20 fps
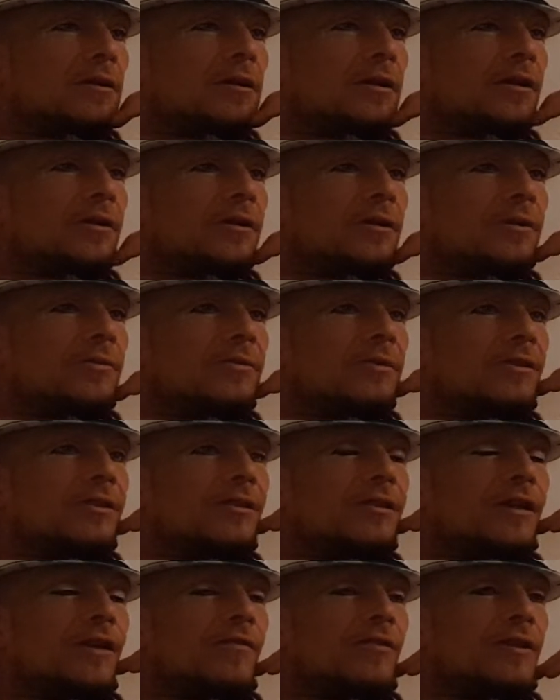Like, I was
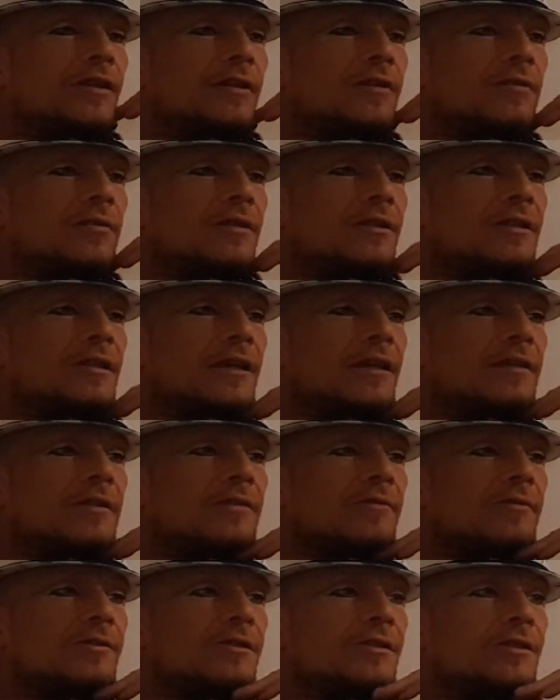just loving it on the deck,
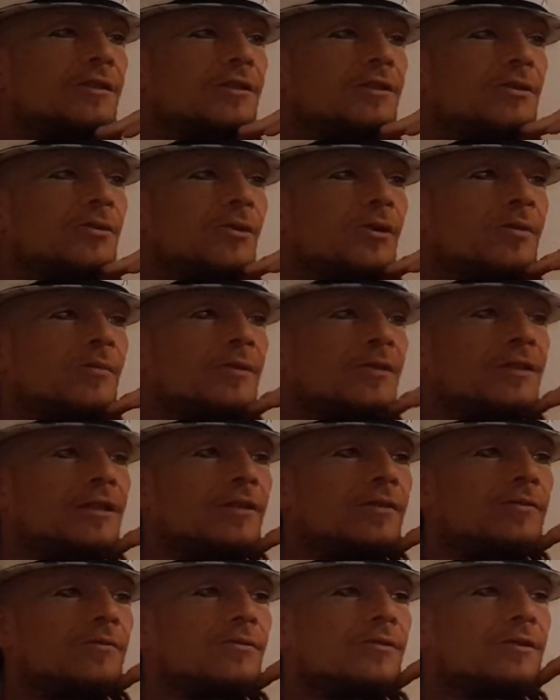I was just enjoying
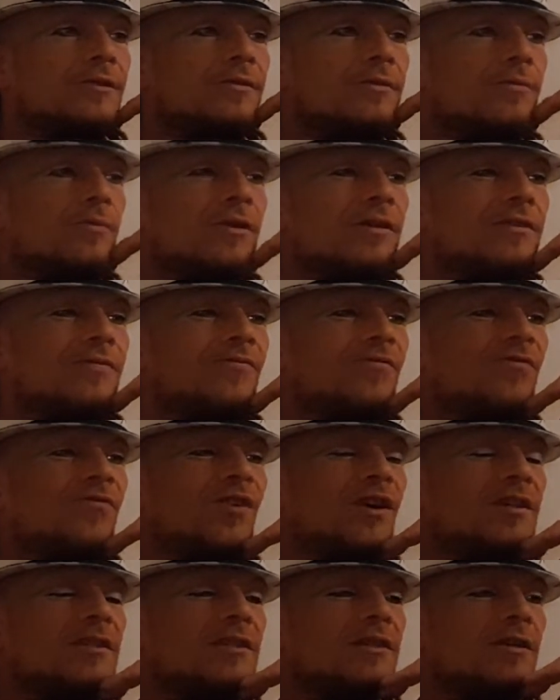myself. It's like, why the
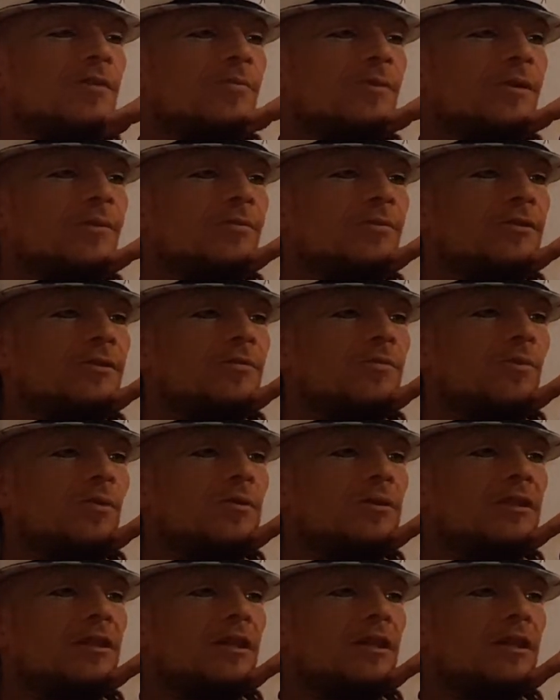fuck can't people just watch